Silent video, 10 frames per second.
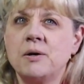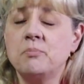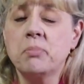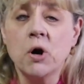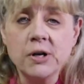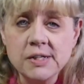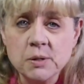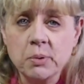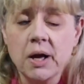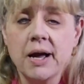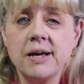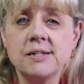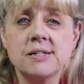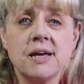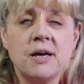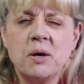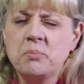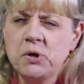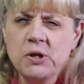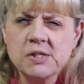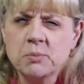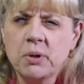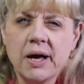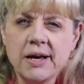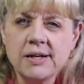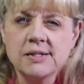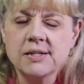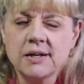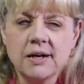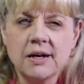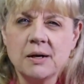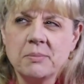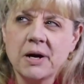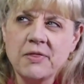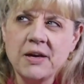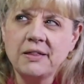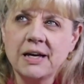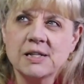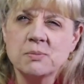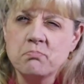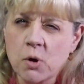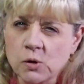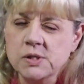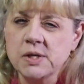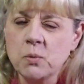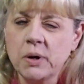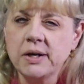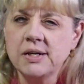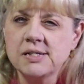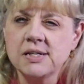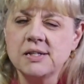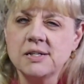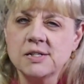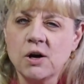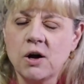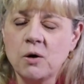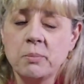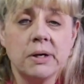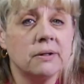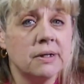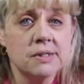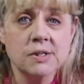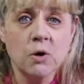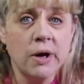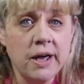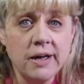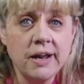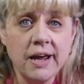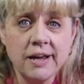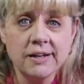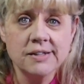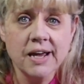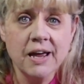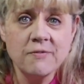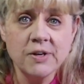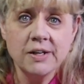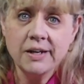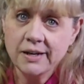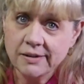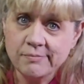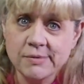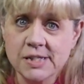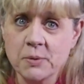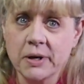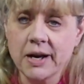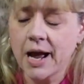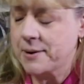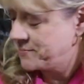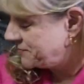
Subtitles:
party supplies, beauty supplies. I think that's mostly what is in this haul, but let's go ahead and dive in and see what I got.